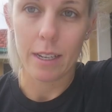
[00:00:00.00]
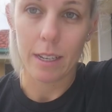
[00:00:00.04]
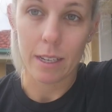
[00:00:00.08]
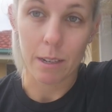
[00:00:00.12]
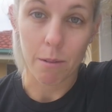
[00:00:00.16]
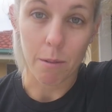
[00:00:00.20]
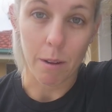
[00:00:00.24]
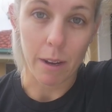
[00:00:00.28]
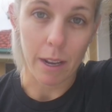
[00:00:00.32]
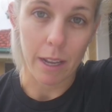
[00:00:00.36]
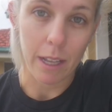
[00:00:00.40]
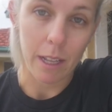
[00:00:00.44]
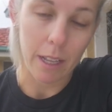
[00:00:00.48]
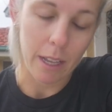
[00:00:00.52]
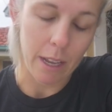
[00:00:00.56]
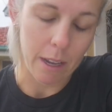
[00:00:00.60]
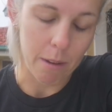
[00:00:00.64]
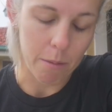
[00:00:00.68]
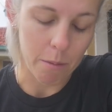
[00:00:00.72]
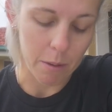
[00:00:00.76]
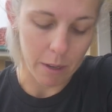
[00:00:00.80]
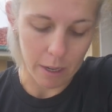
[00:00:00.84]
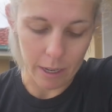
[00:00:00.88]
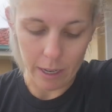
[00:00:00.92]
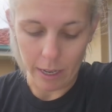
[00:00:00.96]

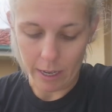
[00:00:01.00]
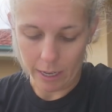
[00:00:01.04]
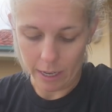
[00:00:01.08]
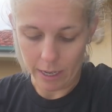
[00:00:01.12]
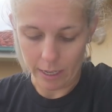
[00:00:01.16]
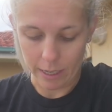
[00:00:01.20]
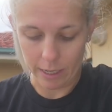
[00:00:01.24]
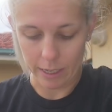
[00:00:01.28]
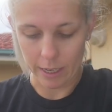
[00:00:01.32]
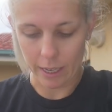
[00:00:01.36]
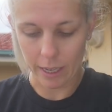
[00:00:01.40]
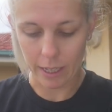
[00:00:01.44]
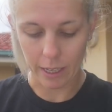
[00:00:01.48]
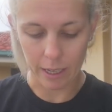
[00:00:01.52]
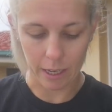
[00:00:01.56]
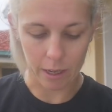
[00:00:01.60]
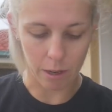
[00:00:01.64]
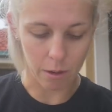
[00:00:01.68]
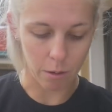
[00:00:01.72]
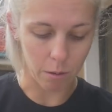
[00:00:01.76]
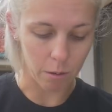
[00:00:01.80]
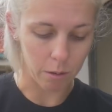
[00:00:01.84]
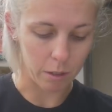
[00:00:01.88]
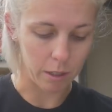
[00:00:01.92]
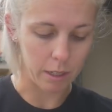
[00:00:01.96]
It's a hillier
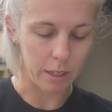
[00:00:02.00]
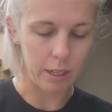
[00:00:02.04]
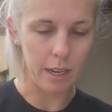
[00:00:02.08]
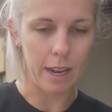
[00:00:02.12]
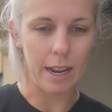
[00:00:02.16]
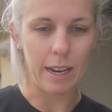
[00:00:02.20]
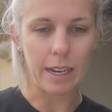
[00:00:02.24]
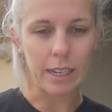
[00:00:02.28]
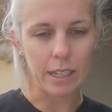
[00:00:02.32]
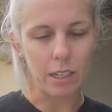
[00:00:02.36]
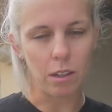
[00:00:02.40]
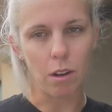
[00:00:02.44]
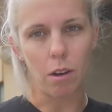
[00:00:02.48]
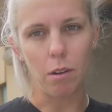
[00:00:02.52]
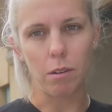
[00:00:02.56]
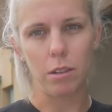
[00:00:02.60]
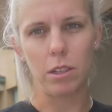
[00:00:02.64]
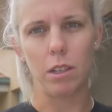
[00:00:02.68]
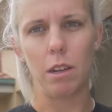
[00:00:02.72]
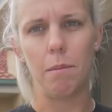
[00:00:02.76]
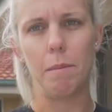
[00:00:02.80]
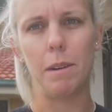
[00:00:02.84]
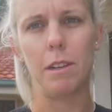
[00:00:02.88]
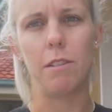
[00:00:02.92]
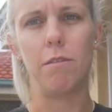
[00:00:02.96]
course, and it's not
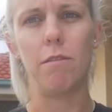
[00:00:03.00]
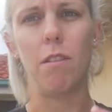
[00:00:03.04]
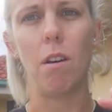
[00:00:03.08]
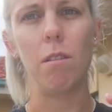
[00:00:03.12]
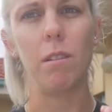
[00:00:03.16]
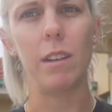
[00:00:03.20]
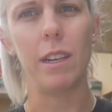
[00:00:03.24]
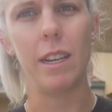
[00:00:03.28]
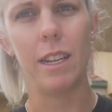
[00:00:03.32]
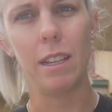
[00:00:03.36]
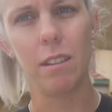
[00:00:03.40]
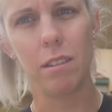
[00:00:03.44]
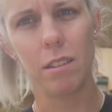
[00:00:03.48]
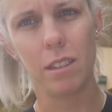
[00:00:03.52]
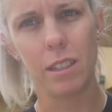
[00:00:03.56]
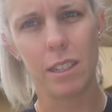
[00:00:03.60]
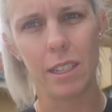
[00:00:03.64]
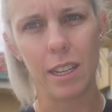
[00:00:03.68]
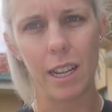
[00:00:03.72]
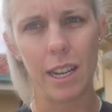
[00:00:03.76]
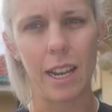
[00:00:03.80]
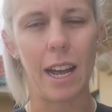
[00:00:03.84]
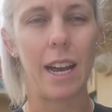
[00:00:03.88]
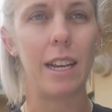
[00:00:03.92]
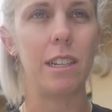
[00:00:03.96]
so much rolling hills.
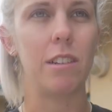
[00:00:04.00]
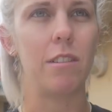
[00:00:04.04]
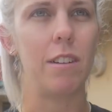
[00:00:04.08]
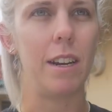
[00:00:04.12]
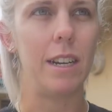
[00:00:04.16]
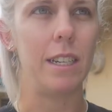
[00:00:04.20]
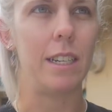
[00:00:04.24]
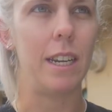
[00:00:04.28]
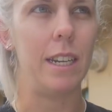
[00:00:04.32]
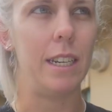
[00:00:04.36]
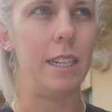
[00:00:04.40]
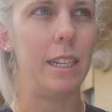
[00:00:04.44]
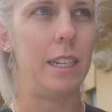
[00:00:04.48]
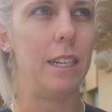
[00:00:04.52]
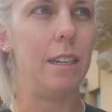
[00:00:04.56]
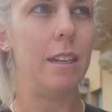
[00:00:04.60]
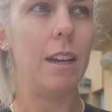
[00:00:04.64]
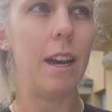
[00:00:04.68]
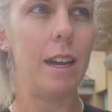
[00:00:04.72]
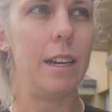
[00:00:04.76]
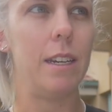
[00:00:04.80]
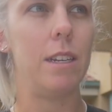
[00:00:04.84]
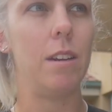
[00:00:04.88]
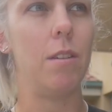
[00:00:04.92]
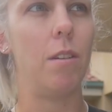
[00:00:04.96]
The last race I
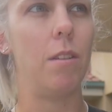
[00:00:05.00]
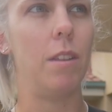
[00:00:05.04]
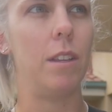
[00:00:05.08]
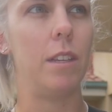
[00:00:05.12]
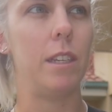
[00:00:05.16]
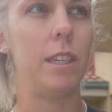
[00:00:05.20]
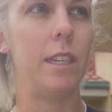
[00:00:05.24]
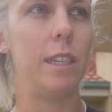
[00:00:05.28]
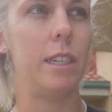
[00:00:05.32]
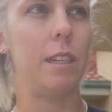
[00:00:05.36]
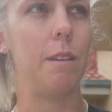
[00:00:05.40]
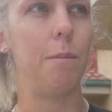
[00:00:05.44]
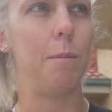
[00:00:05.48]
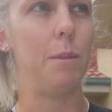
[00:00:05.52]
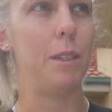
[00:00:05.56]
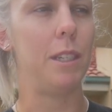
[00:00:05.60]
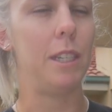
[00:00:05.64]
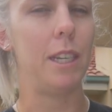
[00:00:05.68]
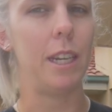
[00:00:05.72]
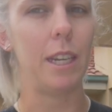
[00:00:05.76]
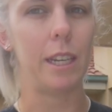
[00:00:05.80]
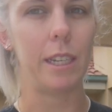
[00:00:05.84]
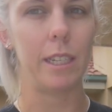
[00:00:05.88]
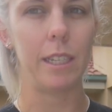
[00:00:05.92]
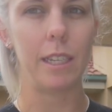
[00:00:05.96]
did on the System
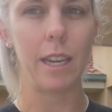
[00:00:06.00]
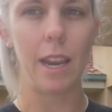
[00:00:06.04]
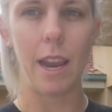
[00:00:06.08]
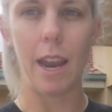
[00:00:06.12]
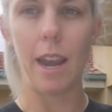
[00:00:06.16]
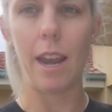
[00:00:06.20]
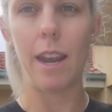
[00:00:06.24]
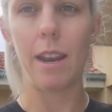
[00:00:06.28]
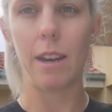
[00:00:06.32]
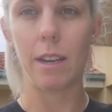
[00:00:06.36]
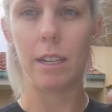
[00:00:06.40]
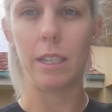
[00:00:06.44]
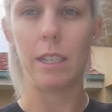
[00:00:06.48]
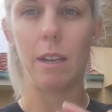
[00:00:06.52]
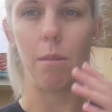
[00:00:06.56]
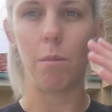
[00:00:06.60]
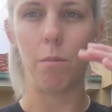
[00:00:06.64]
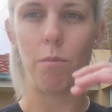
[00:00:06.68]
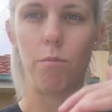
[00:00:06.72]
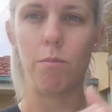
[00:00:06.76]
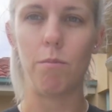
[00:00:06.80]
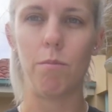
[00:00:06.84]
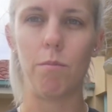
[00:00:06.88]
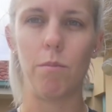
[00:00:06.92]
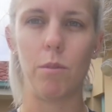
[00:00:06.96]
6, and because they
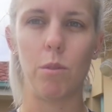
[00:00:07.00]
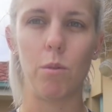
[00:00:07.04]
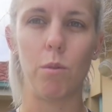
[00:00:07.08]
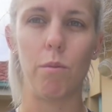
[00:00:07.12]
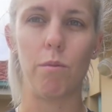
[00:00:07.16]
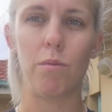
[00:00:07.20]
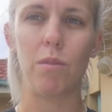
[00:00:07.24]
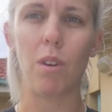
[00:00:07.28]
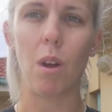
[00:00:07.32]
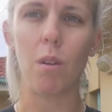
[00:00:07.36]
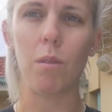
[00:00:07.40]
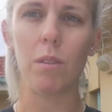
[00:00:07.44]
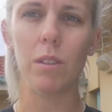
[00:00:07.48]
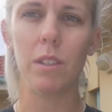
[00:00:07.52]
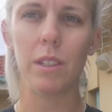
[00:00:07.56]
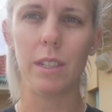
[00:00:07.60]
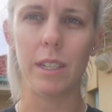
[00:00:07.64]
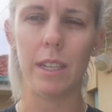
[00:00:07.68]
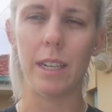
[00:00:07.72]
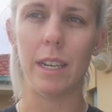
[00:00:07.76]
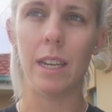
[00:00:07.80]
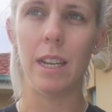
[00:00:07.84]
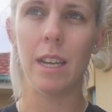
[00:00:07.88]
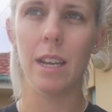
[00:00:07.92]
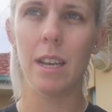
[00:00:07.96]
were sort of rollers,
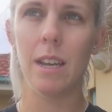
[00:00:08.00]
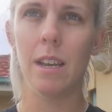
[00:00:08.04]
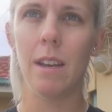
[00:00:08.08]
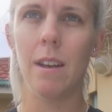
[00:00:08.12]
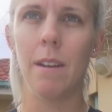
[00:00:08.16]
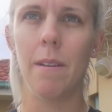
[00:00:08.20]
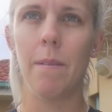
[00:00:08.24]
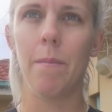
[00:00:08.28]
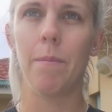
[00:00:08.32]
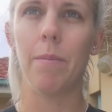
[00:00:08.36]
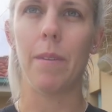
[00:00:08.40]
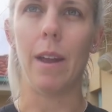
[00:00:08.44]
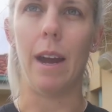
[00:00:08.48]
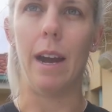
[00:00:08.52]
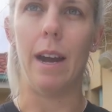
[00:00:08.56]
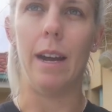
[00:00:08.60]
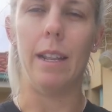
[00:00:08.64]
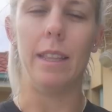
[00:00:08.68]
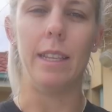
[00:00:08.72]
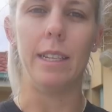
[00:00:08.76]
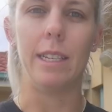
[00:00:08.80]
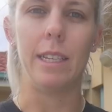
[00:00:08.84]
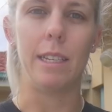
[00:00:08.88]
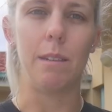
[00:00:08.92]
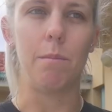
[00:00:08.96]
and
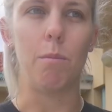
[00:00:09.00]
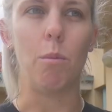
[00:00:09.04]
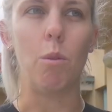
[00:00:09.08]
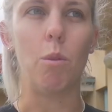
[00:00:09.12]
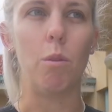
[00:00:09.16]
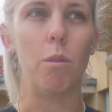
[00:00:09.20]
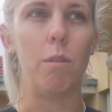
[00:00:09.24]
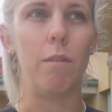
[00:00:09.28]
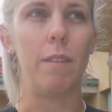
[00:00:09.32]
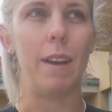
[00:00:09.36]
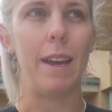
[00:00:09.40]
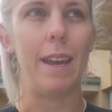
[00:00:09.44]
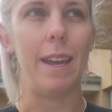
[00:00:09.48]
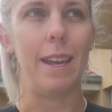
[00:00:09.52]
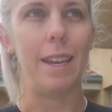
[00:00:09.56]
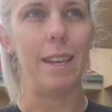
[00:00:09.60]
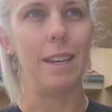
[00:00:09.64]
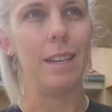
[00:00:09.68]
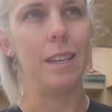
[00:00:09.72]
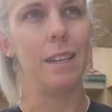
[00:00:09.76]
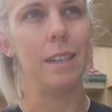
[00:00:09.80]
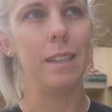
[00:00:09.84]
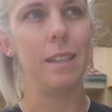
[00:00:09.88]
this is more of a,